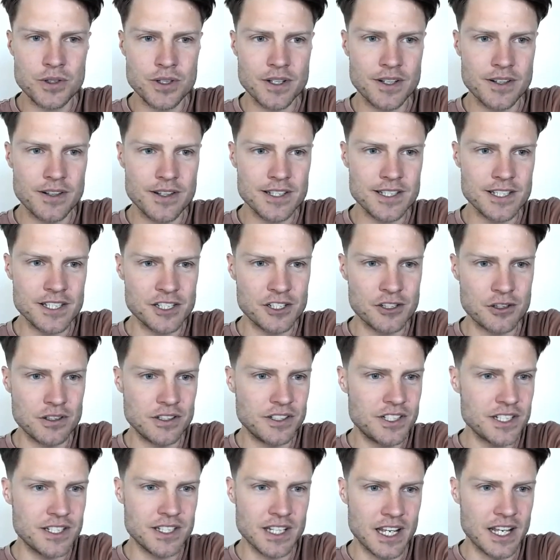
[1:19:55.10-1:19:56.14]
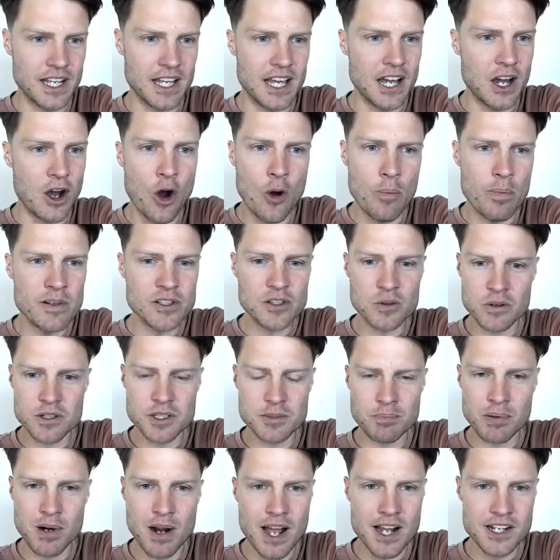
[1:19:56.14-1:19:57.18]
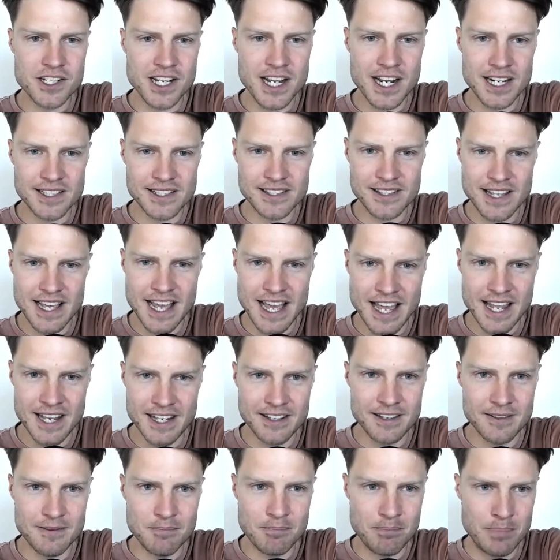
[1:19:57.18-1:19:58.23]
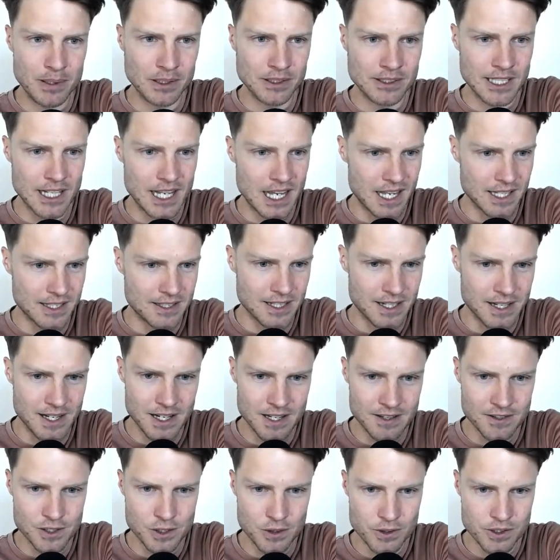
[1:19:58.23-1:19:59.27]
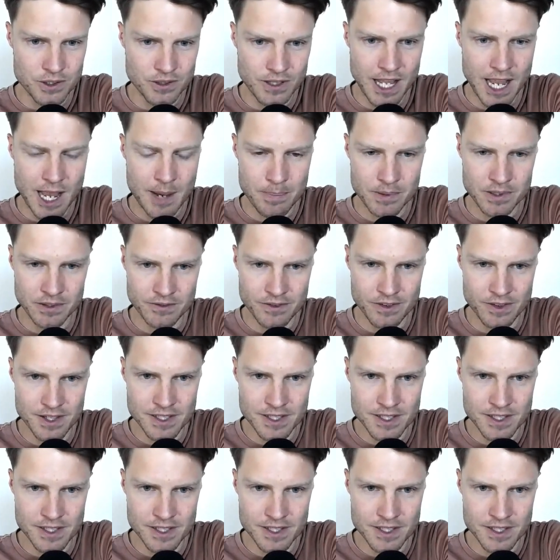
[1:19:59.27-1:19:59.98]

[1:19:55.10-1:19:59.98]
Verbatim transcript: This is just an open source project that built a ton of social capital for this